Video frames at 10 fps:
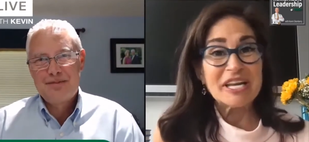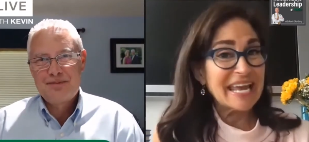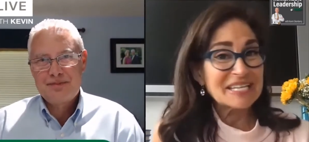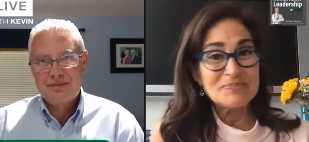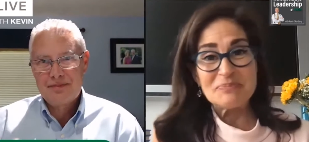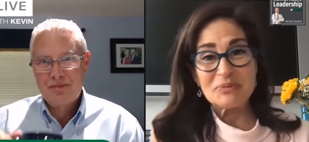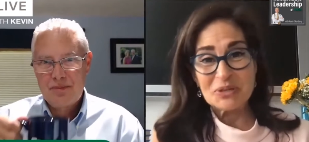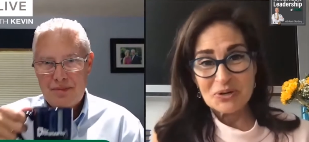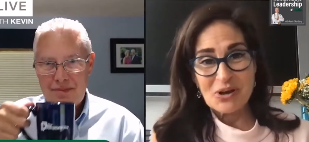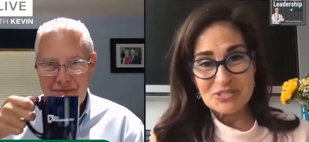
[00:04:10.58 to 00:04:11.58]
Speaker 1: connect people
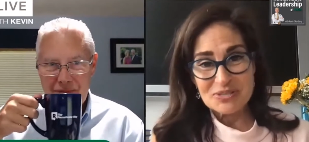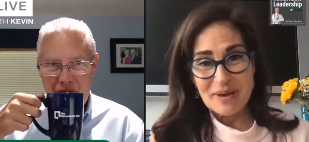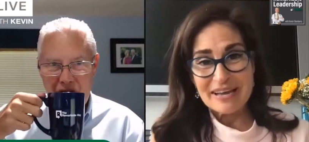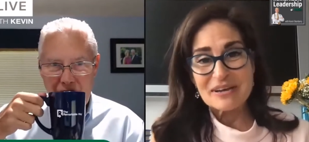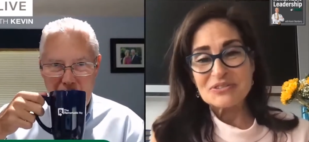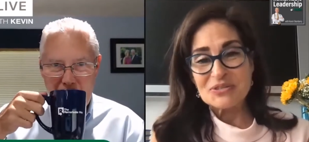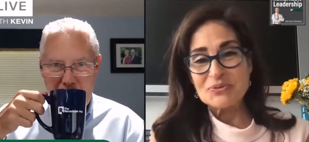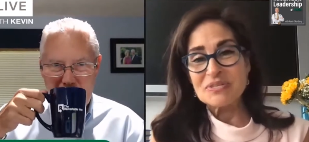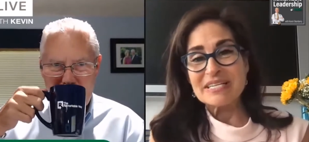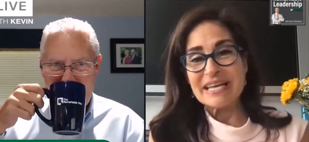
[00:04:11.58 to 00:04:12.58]
across the miles
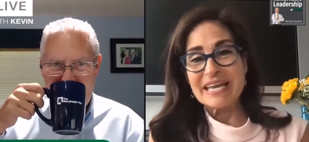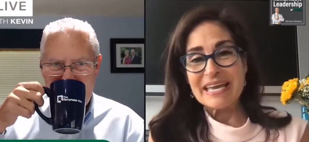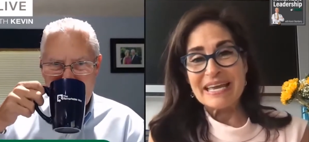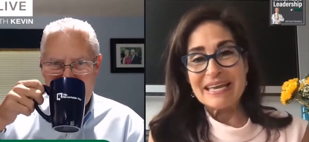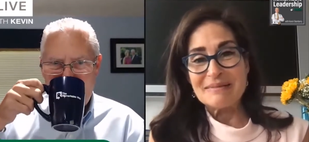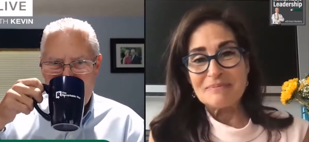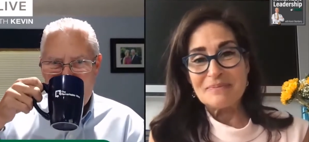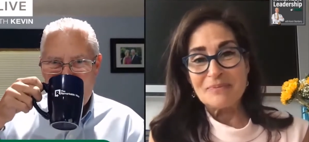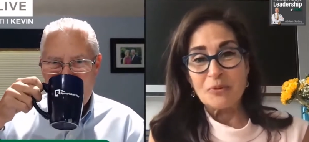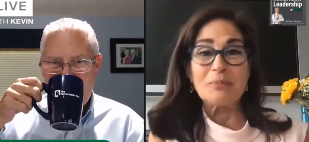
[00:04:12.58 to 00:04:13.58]
using
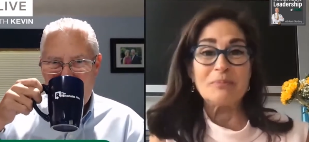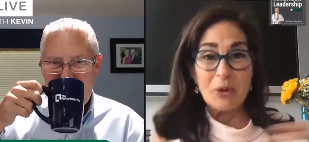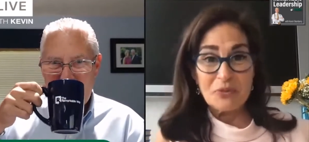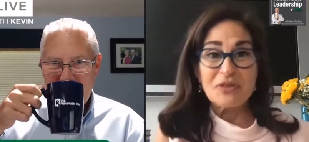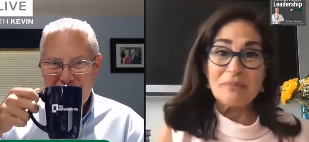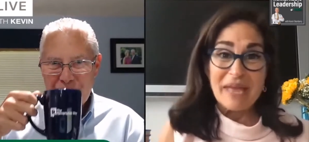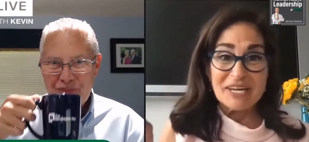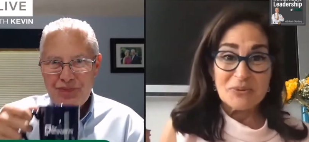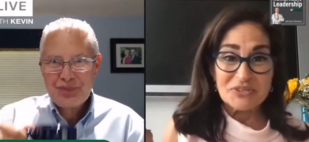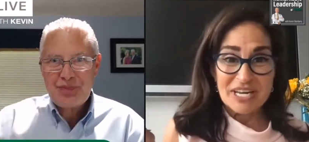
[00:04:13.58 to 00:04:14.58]
both their
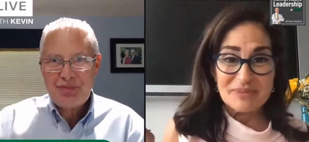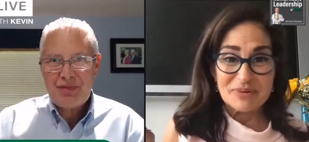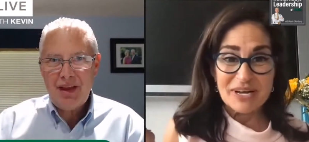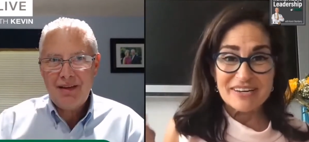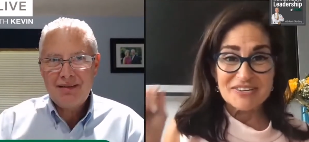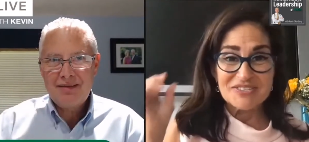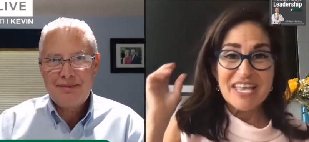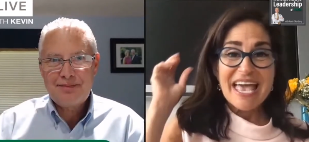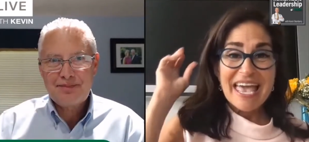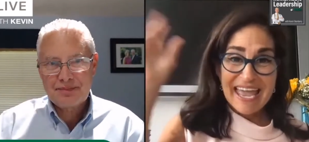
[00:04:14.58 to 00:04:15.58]
manual typewriters
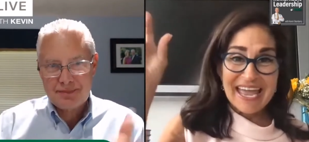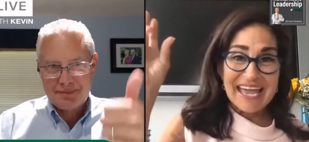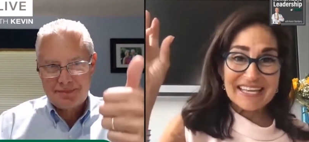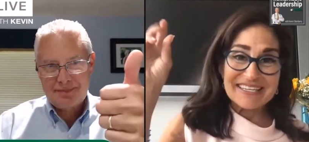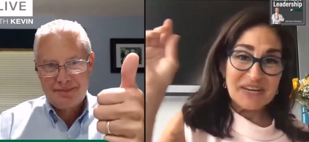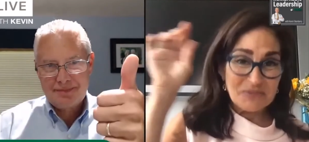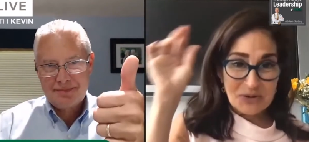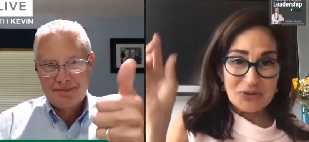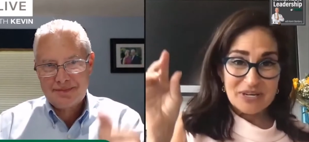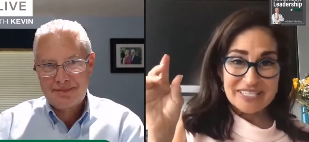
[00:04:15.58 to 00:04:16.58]
and a
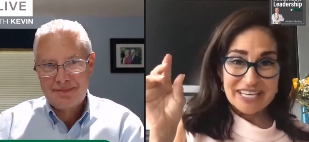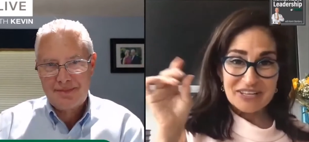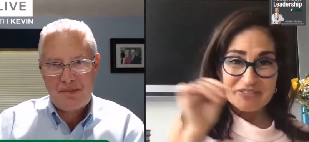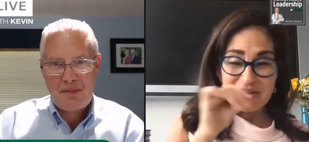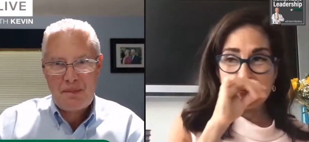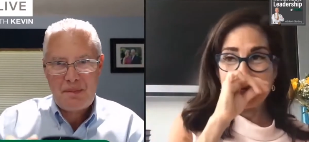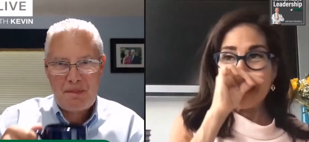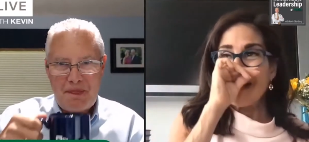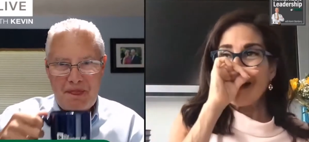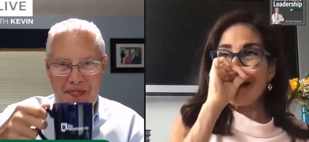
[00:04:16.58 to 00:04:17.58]
rotary telephone.
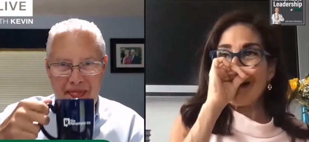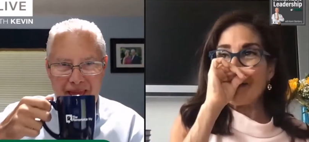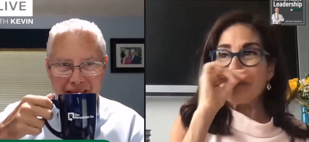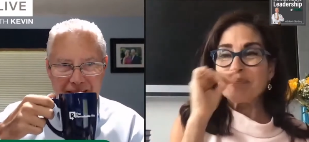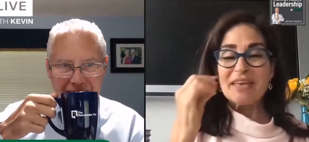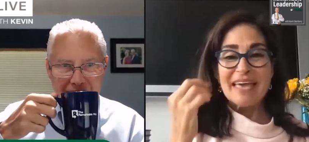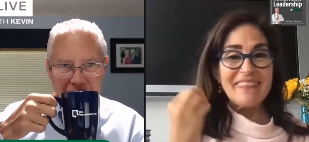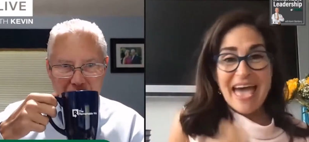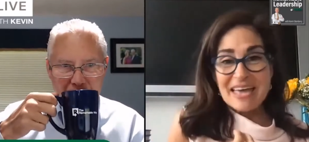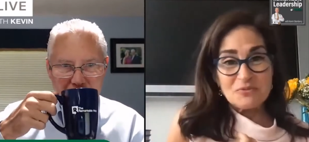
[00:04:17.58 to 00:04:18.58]
And
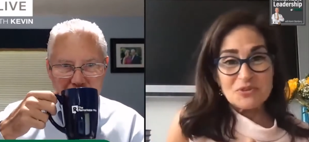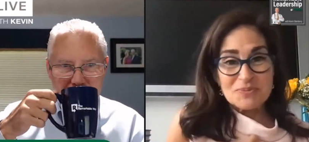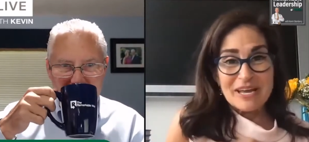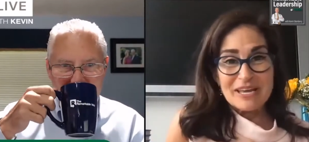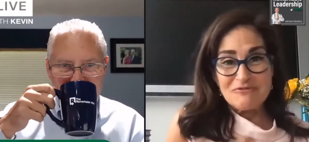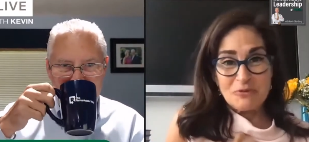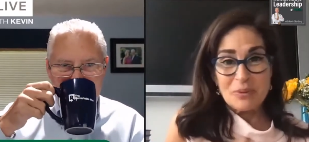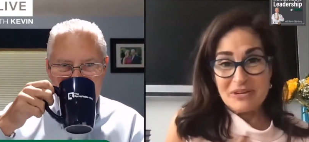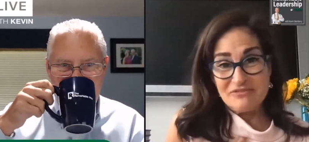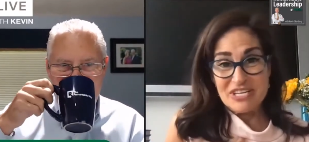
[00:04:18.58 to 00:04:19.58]
that was my
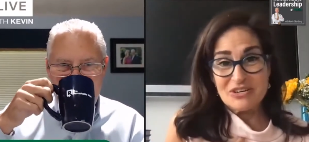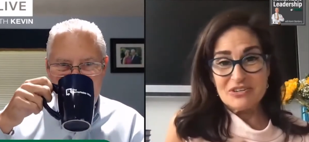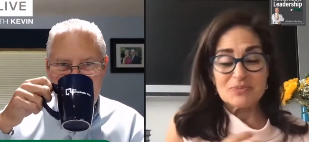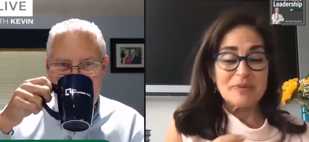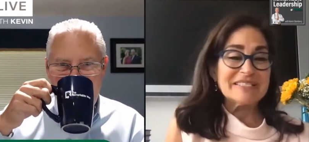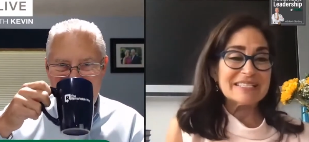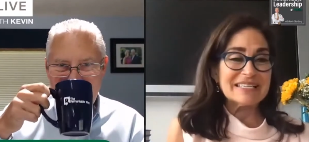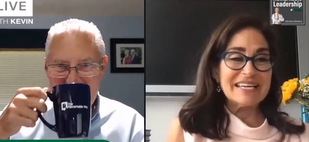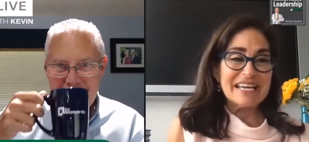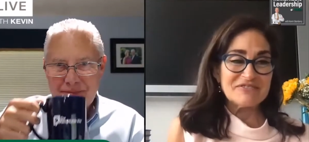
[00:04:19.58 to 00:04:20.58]
formative years.
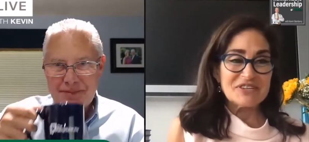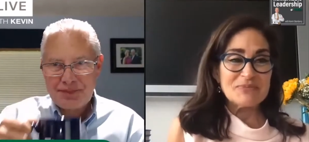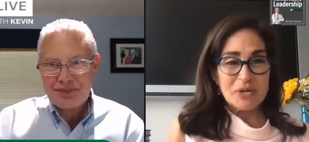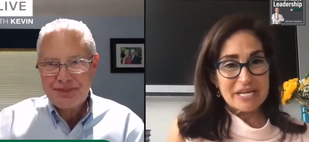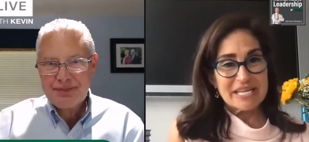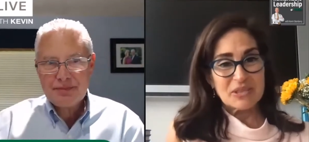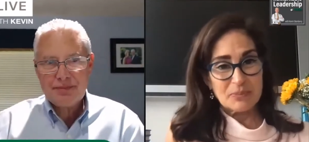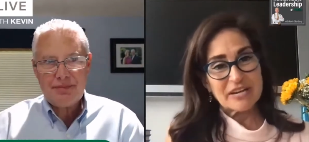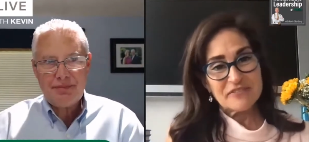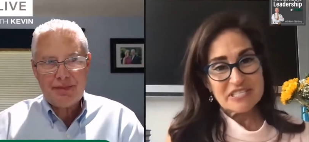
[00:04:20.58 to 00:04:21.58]
Basically, every morning at the
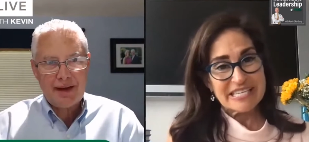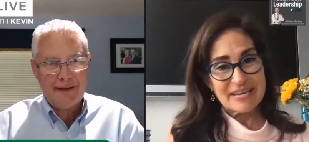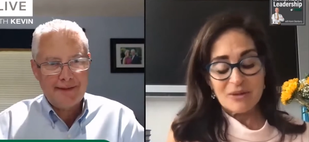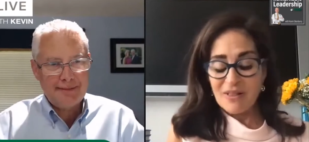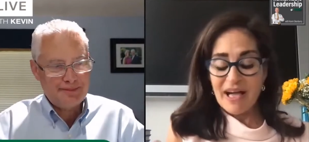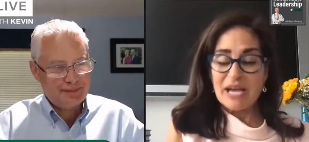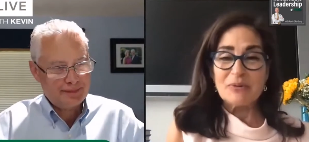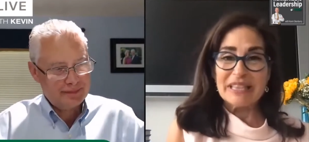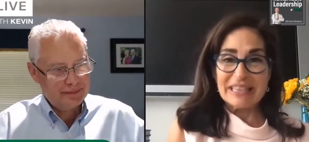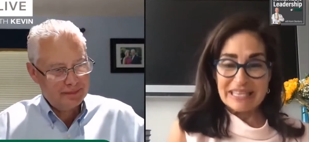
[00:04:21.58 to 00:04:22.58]
breakfast table, I
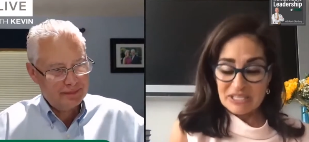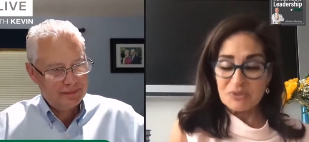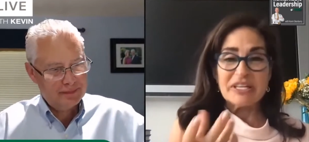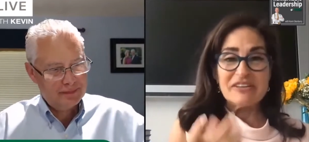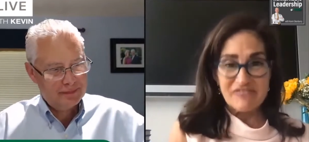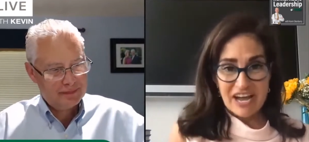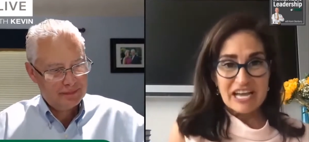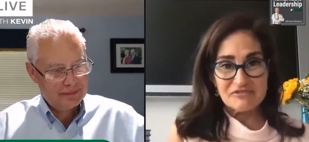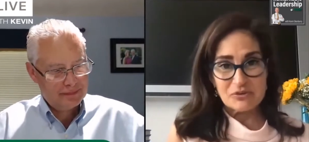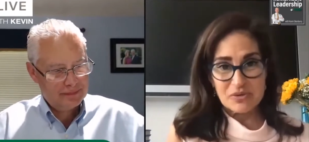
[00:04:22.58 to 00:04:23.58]
would literally
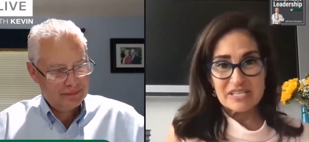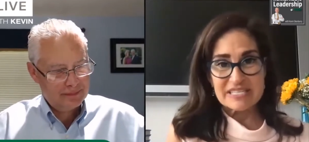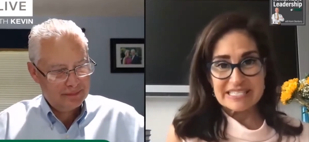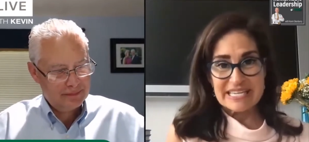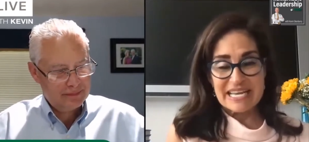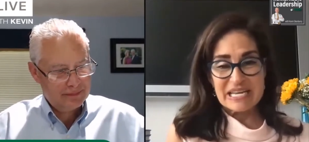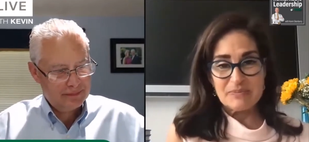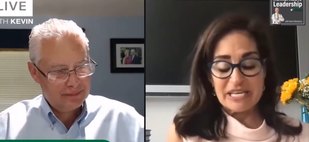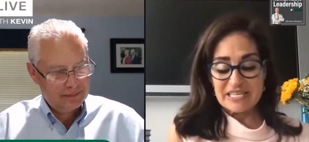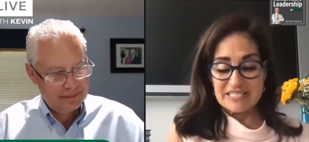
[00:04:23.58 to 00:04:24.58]
vie for real estate
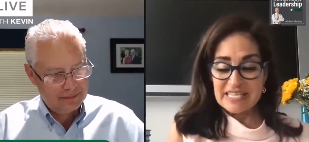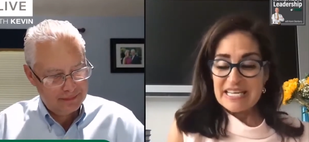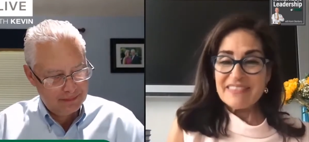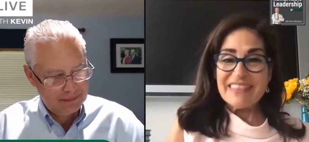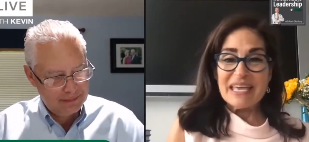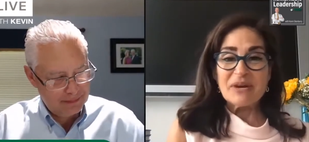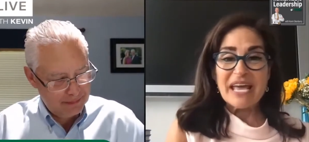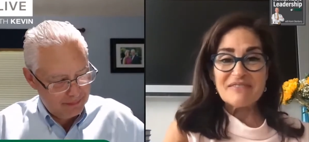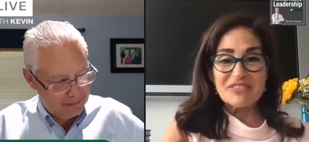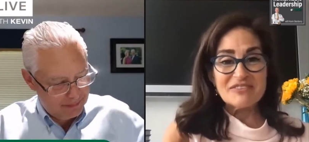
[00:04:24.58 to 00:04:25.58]
because they would
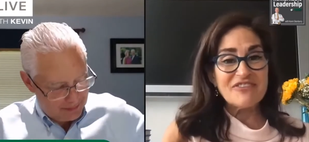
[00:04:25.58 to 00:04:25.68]
have the